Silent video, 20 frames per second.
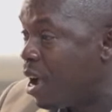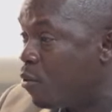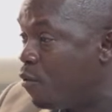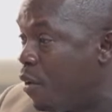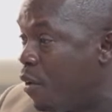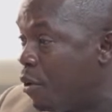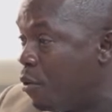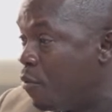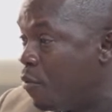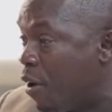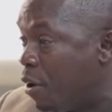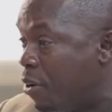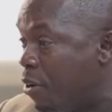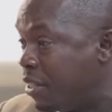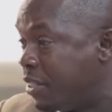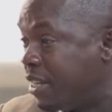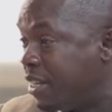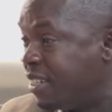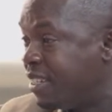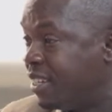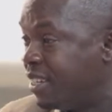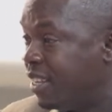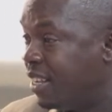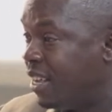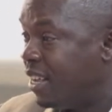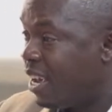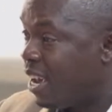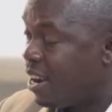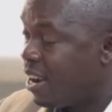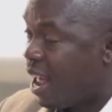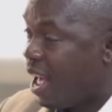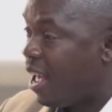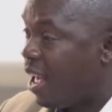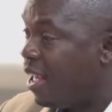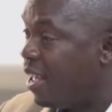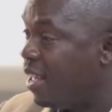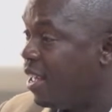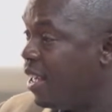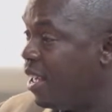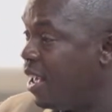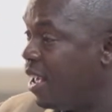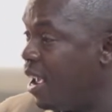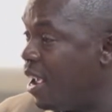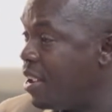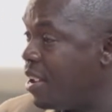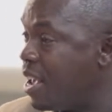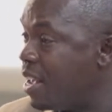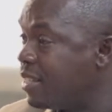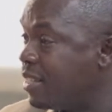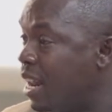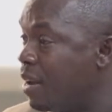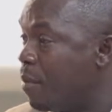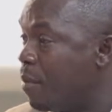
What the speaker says: Akufo-Addo Foundation. And yes, I